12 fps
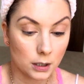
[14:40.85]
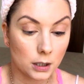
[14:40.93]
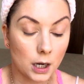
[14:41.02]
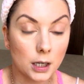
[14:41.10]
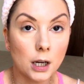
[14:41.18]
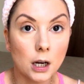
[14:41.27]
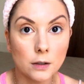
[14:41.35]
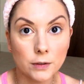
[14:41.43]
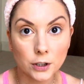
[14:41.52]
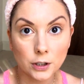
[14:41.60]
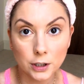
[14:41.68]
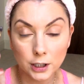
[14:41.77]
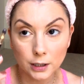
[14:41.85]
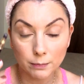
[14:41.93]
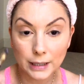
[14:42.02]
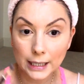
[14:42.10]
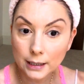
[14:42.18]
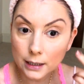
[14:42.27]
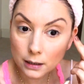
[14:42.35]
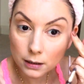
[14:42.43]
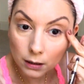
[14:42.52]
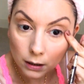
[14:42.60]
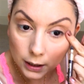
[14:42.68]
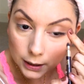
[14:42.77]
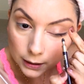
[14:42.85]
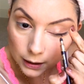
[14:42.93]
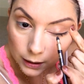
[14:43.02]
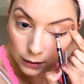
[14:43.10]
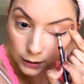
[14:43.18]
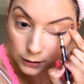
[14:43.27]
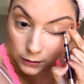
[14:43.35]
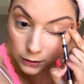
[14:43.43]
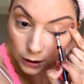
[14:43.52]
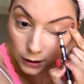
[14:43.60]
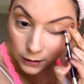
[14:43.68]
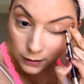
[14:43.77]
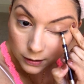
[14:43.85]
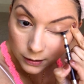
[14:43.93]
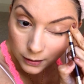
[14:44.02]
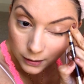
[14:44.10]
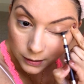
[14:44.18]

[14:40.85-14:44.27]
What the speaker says: turn it over to the blending side, and I just